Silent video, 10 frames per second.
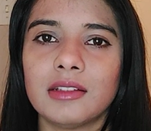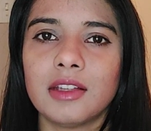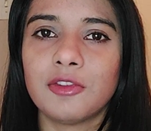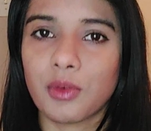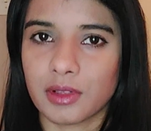
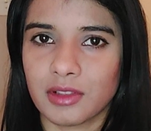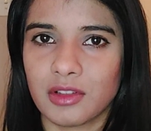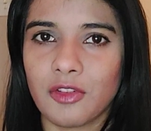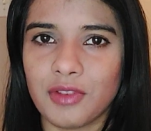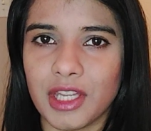the
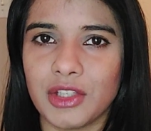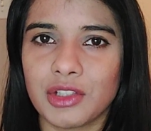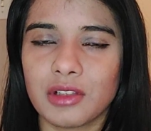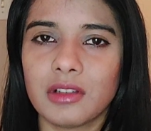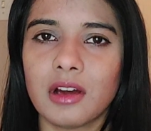forces of
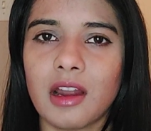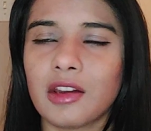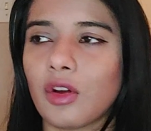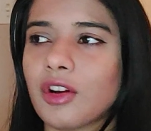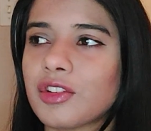nature
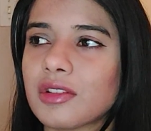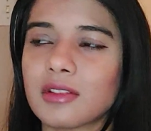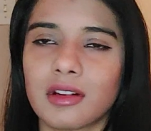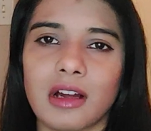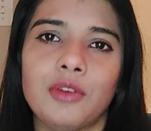are not
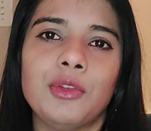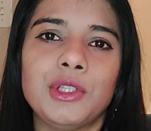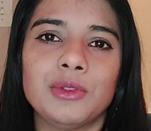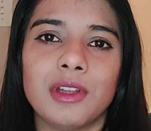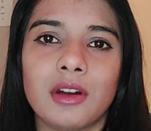just
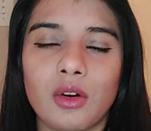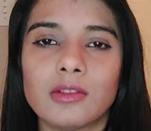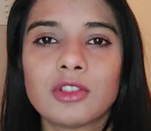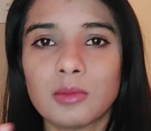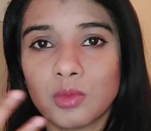around you, they're
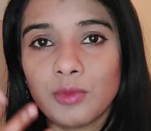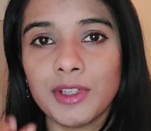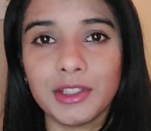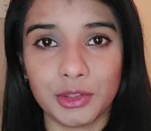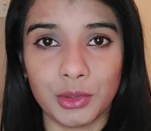also
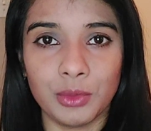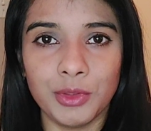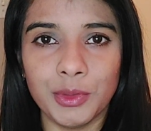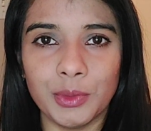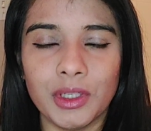moving through
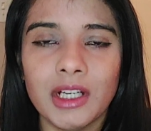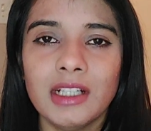you.